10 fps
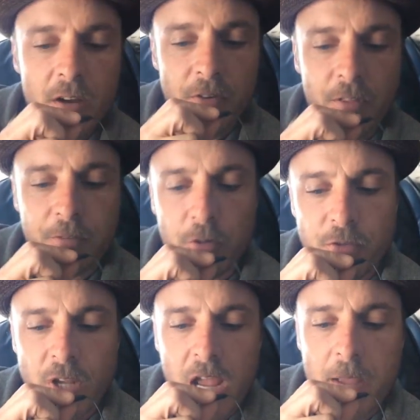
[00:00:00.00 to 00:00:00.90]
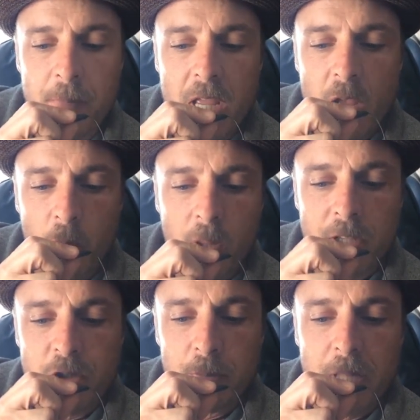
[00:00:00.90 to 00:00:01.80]
for the first time. Well, I
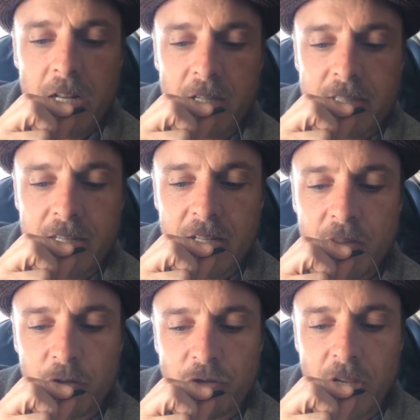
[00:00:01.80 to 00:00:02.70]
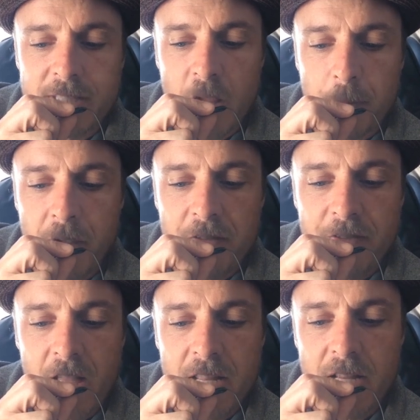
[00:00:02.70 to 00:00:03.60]
do plan on getting this checked out by a
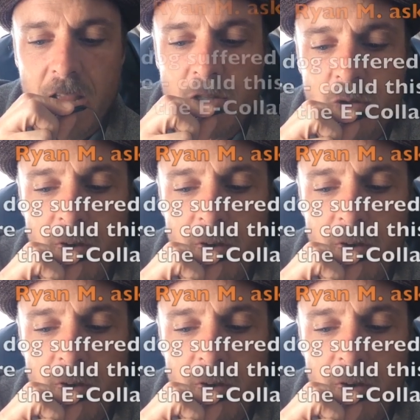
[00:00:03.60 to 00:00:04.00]
vet. I do